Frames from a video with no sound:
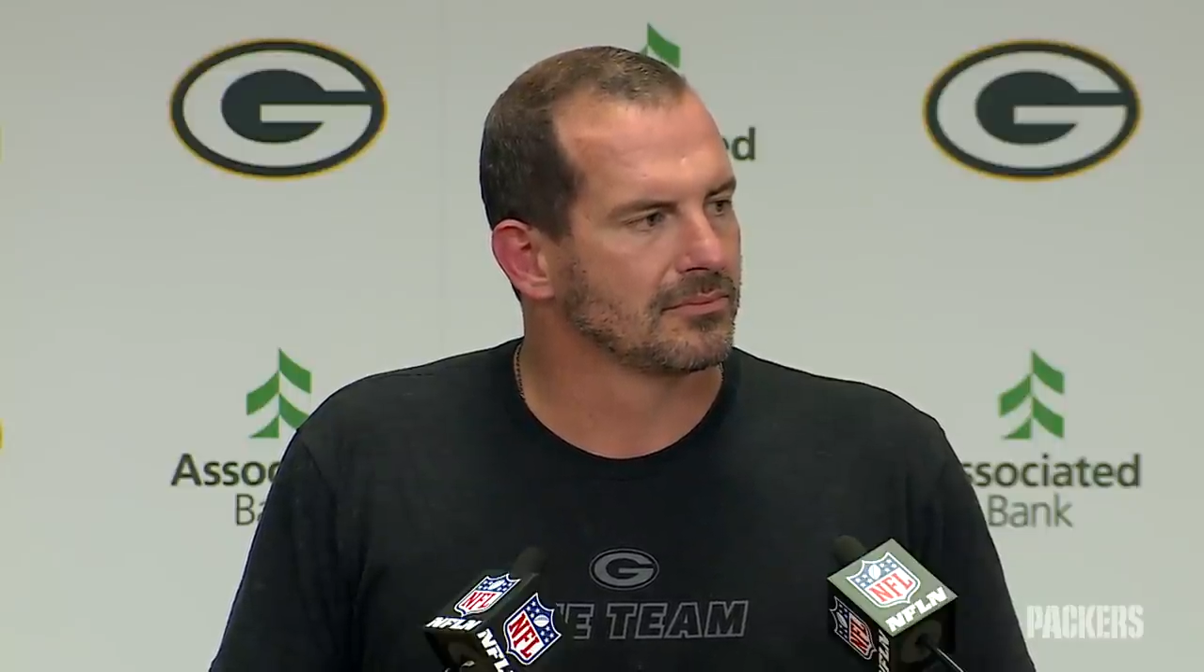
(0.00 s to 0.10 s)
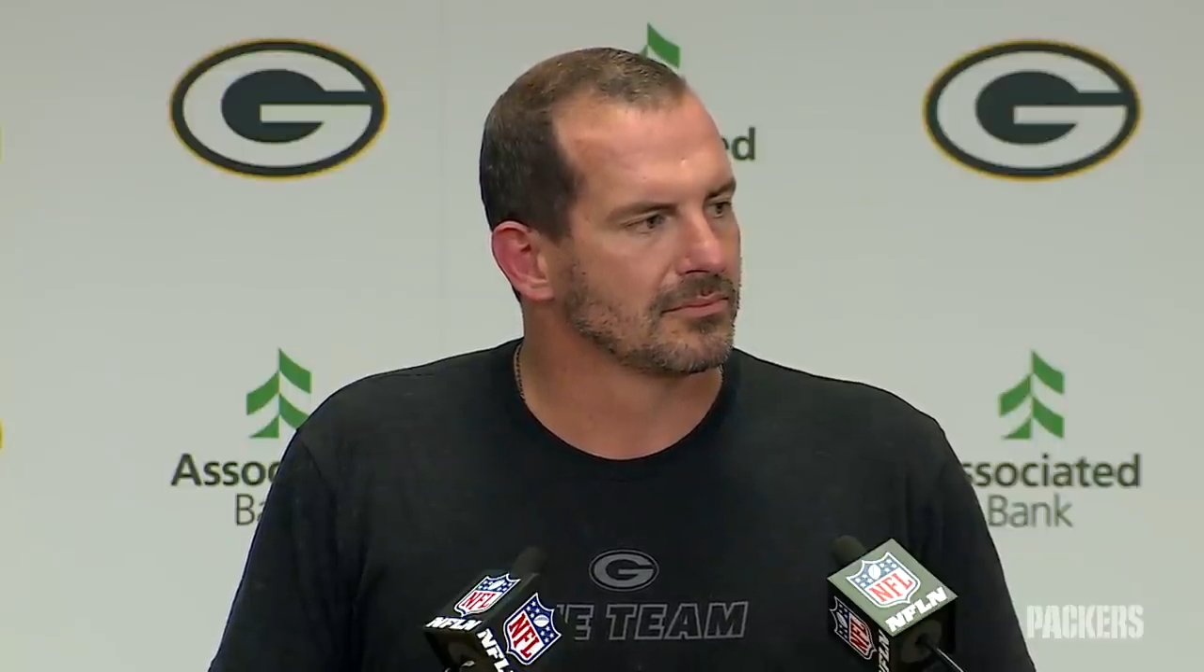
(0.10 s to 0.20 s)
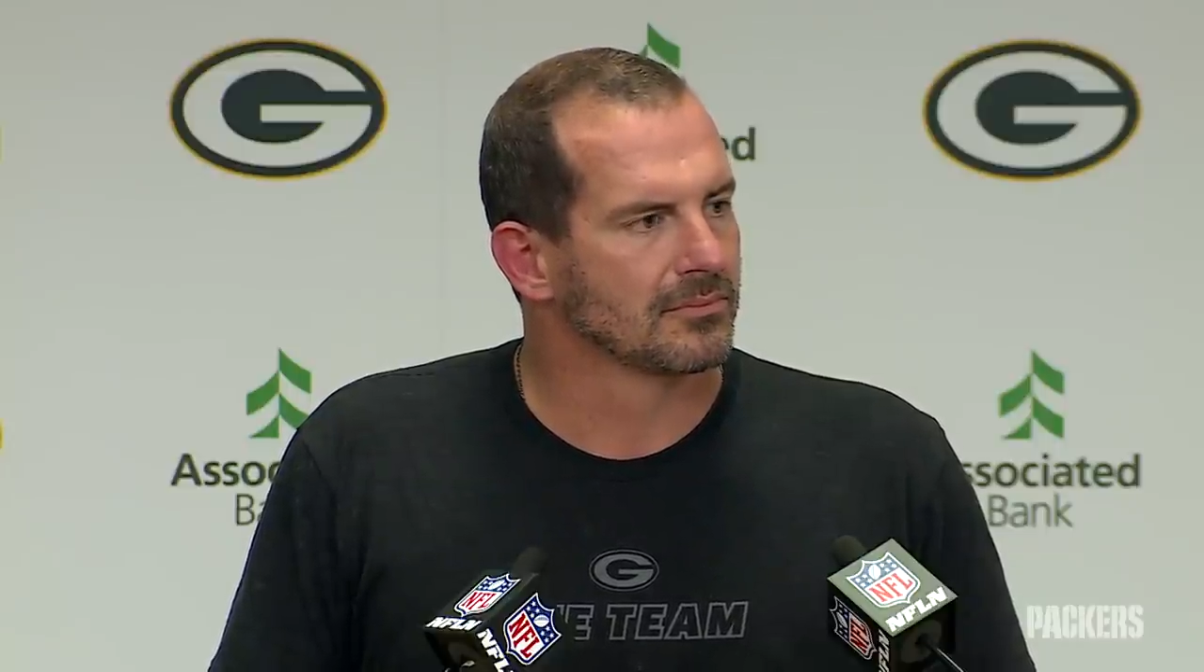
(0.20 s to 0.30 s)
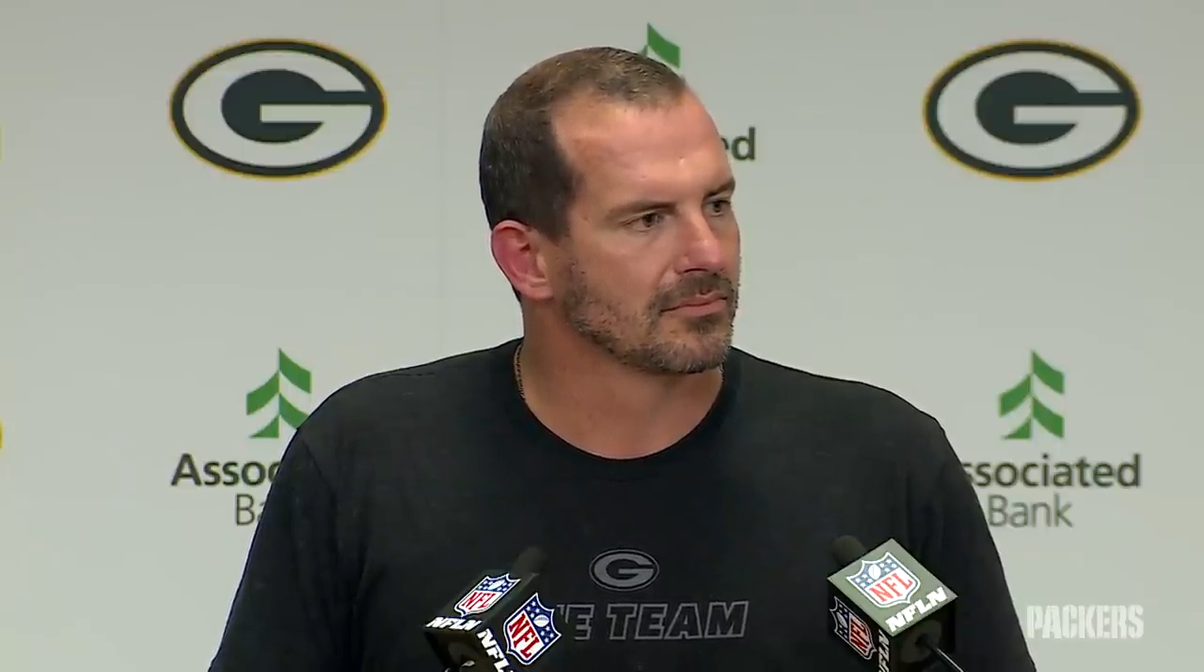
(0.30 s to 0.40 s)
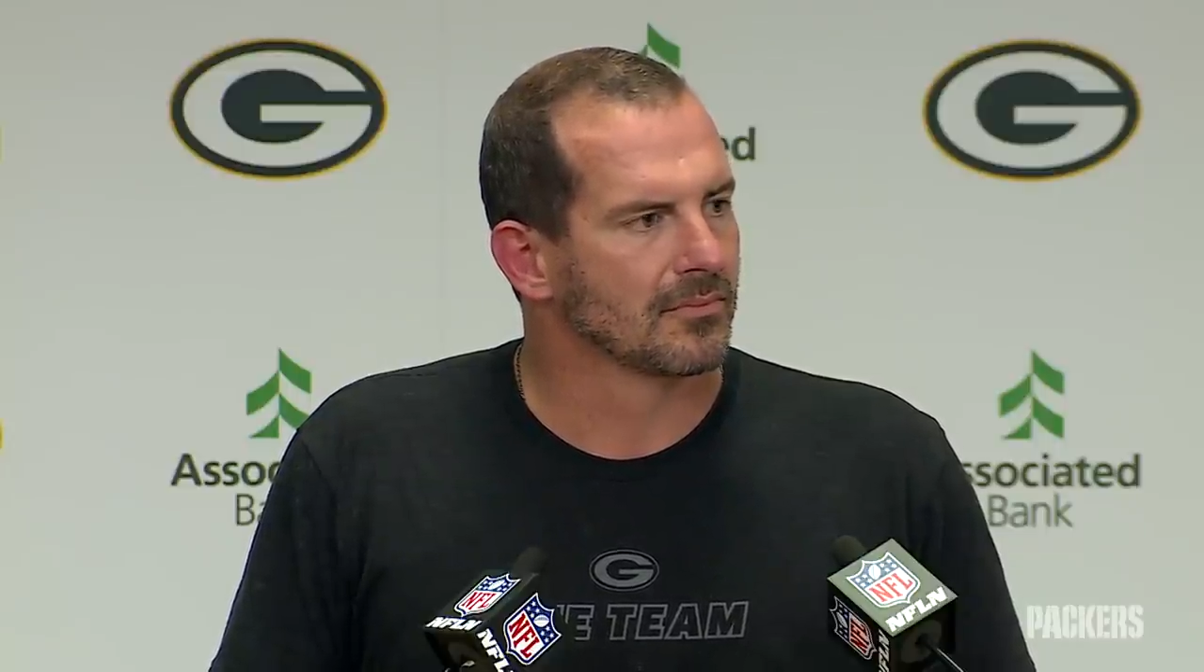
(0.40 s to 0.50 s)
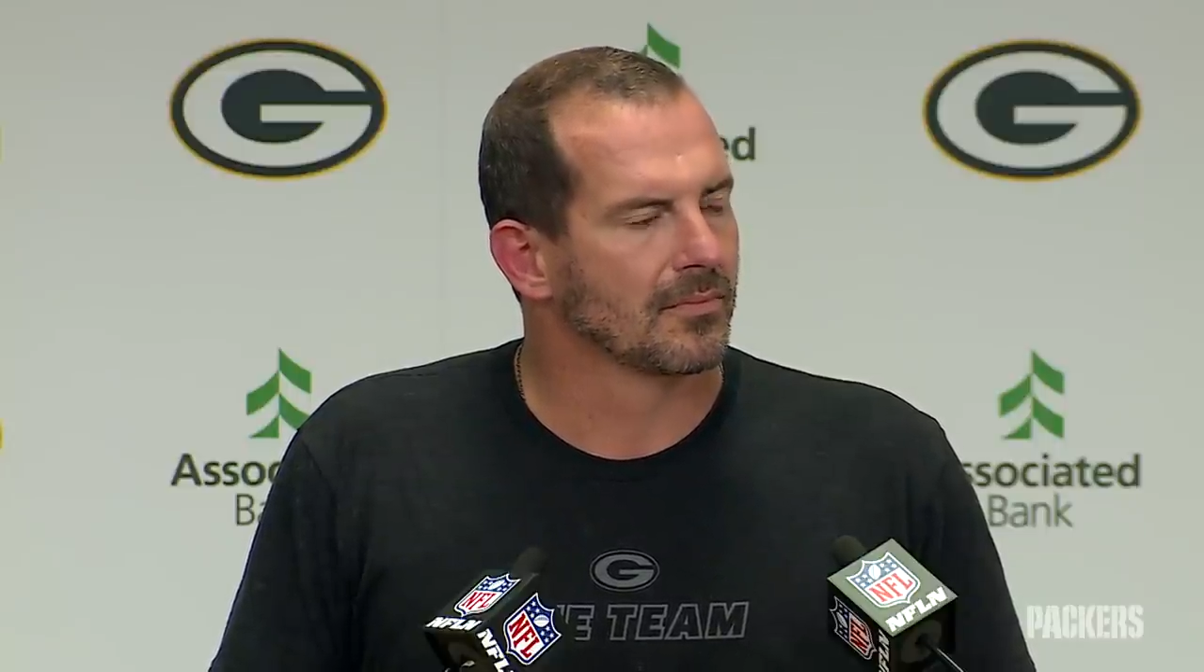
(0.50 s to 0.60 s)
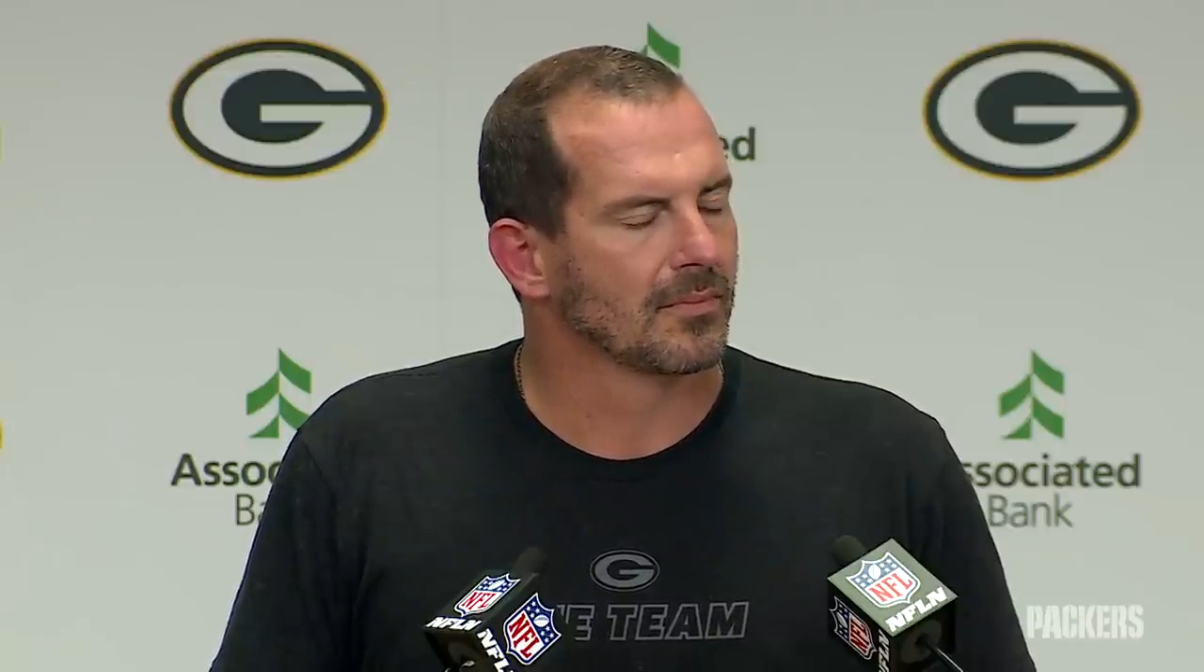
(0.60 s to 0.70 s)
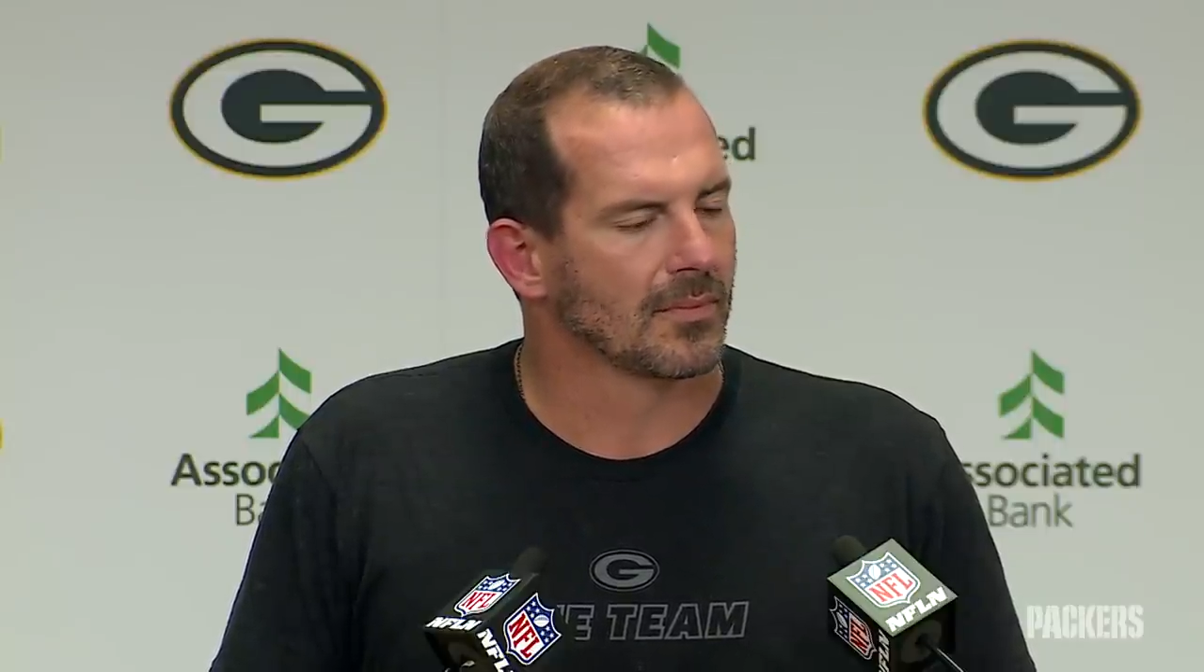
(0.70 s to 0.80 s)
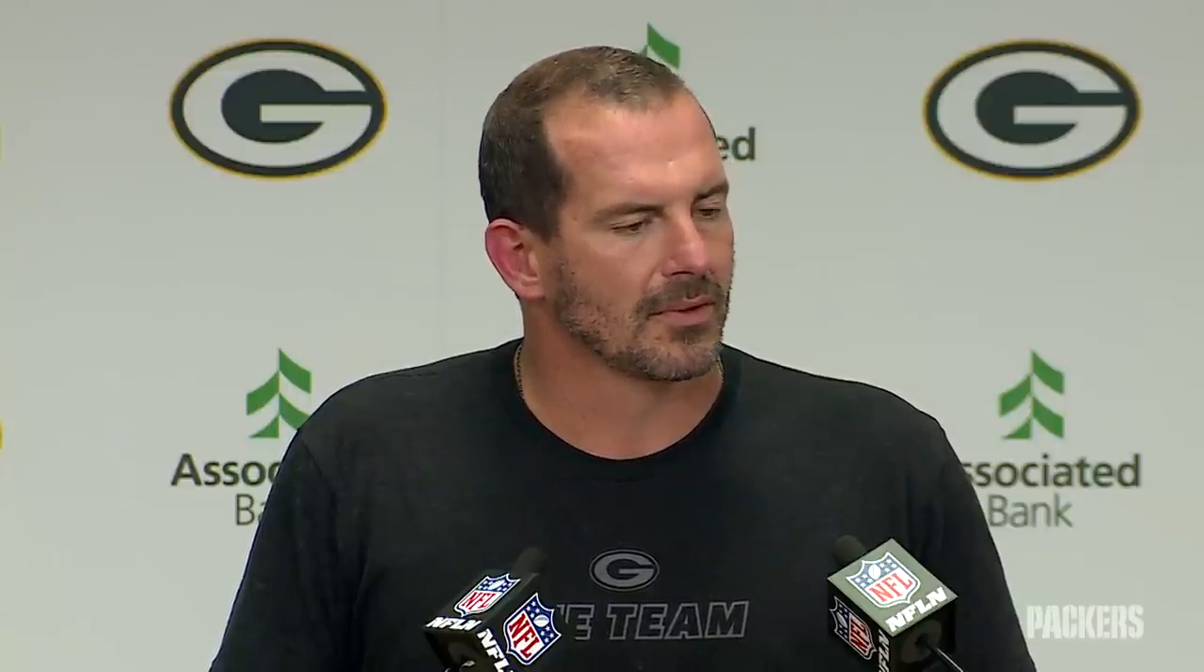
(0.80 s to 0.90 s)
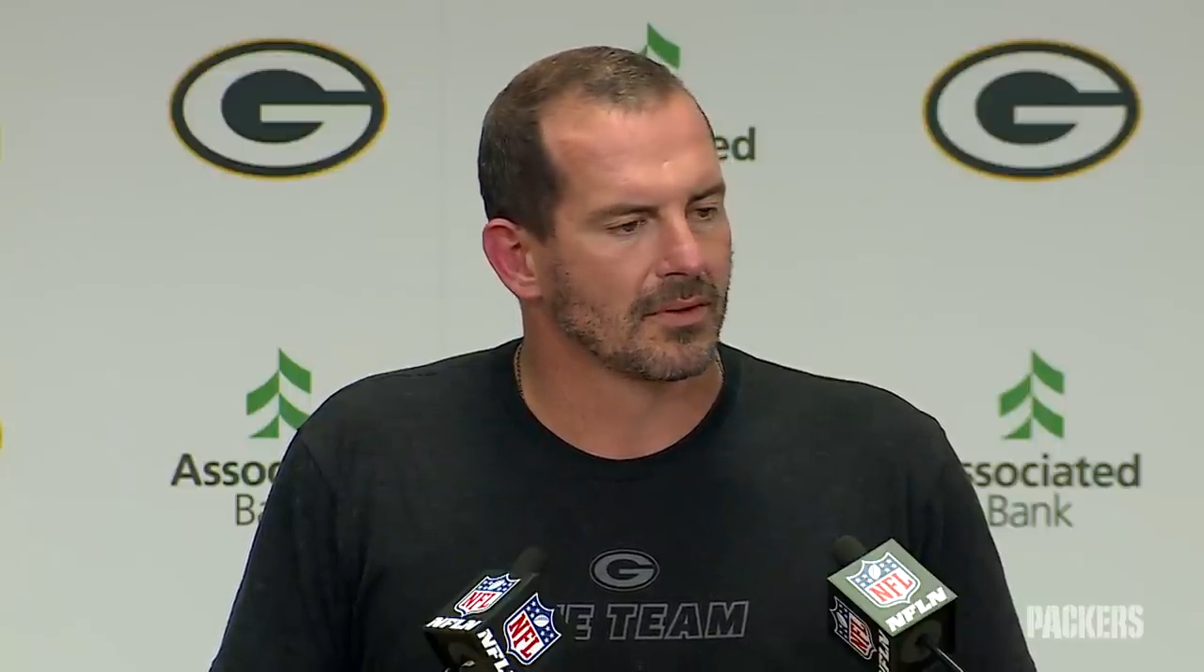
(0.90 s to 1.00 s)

for the room?